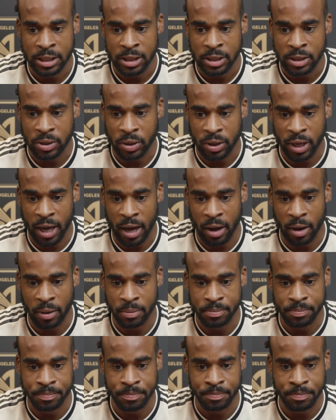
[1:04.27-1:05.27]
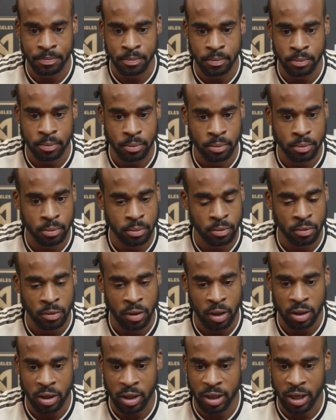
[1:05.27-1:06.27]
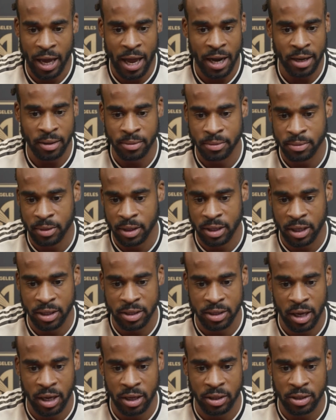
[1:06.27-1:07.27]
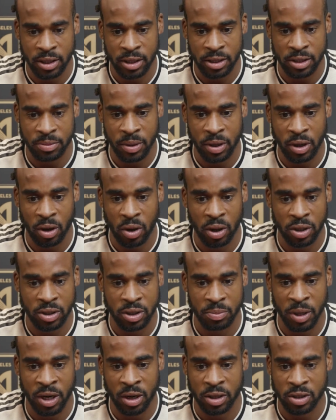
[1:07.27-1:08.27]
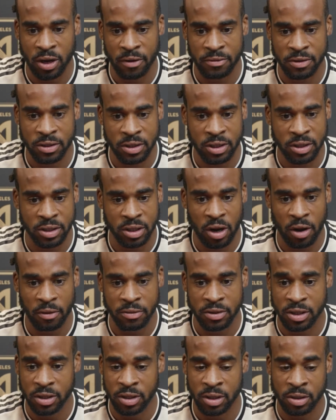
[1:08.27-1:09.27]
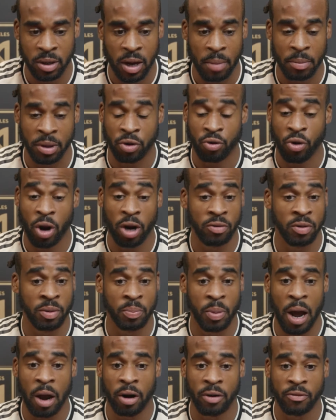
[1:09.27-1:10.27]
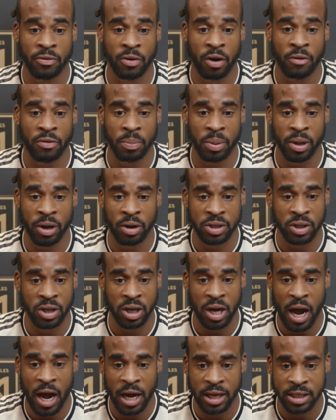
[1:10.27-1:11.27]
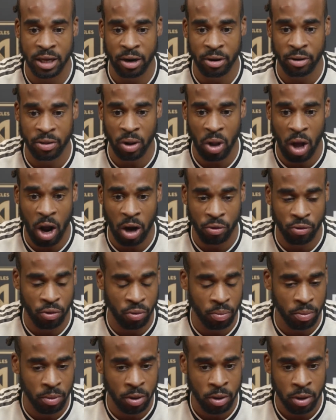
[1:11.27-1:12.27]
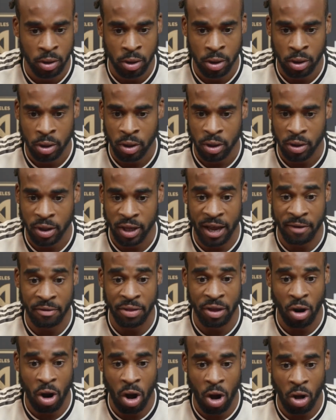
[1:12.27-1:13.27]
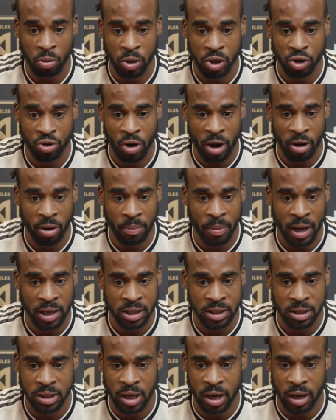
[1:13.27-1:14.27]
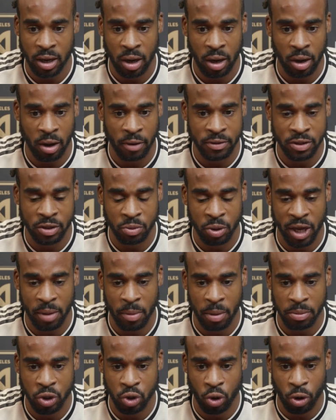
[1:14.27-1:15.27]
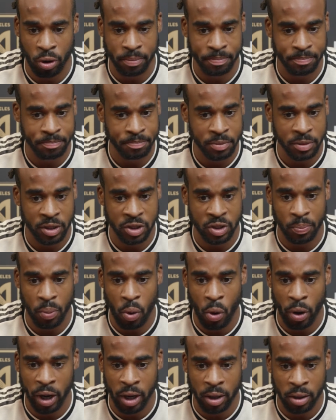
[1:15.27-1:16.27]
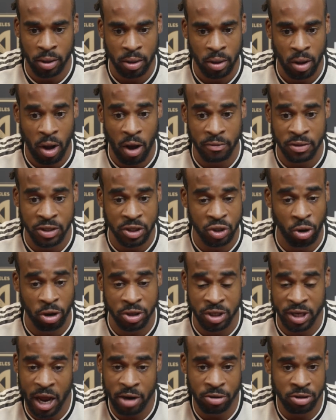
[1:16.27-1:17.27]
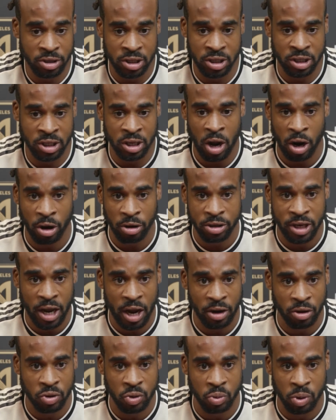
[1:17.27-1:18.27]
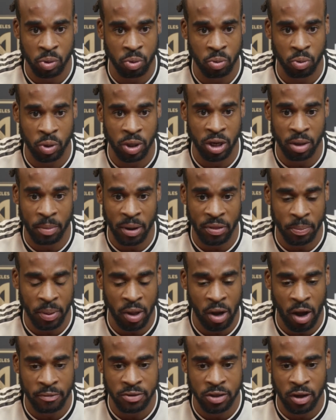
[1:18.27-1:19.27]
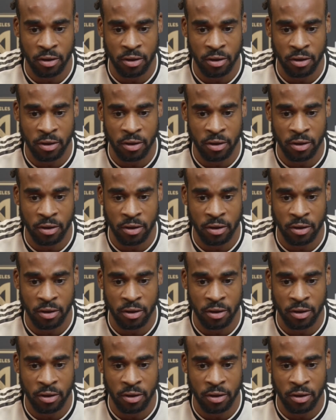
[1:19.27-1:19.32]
So yeah, again, as I said, it's been a tough season. Obviously, I'm incredibly proud of the players and the guys that are in the locker room. They gave it their all. We tried our best, and obviously we came up short. Disappointing, obviously, to our standards. This is not our standards. We need to make the playoffs.